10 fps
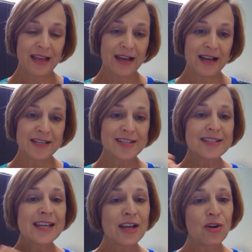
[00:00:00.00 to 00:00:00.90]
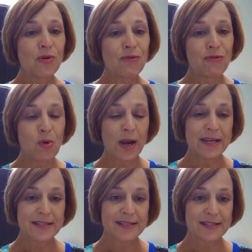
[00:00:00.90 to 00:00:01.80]
a single
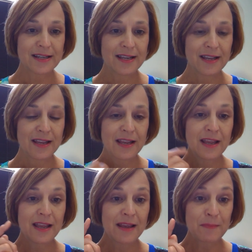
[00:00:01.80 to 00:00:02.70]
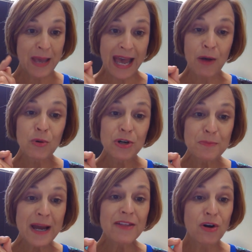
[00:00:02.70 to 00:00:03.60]
voice, powered
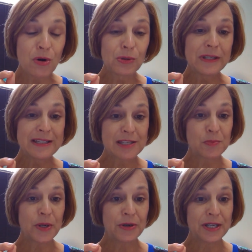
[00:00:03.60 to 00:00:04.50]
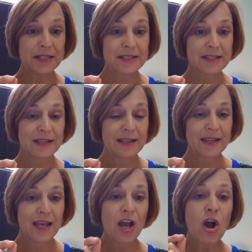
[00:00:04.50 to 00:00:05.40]
by the Holy Spirit,
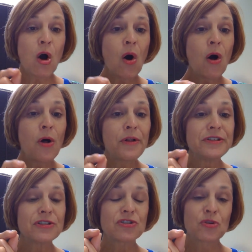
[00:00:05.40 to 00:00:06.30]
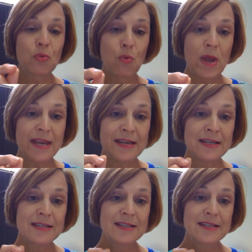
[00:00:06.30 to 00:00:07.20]
called to
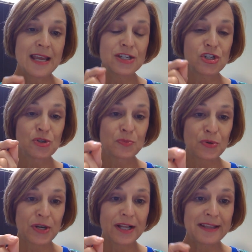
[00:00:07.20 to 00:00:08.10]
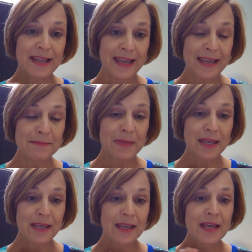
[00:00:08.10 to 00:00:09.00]
witness and to proclaim
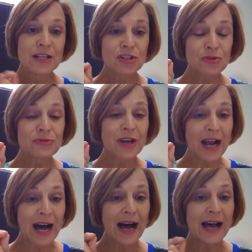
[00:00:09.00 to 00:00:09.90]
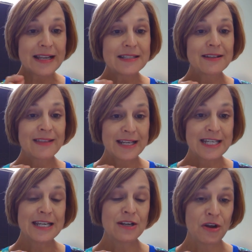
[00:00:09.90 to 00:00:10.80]
to the God that
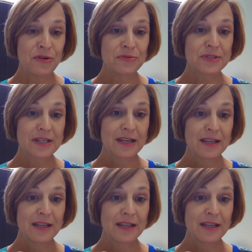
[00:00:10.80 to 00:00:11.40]
he knows.